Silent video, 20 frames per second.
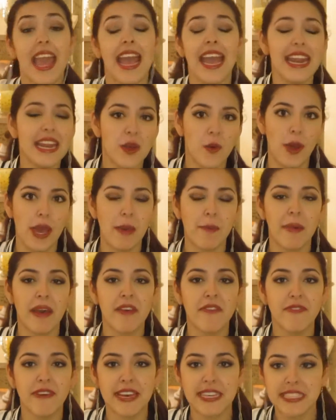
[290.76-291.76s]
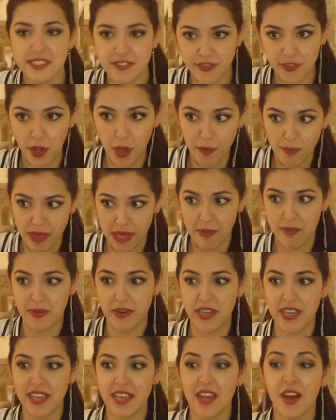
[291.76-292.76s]
Anyway, my best fall
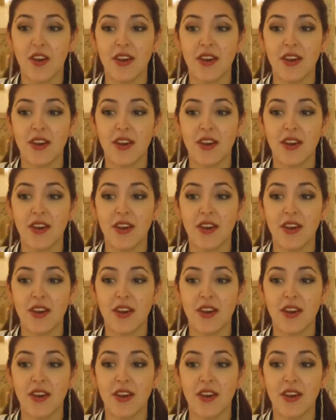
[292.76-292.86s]
memory.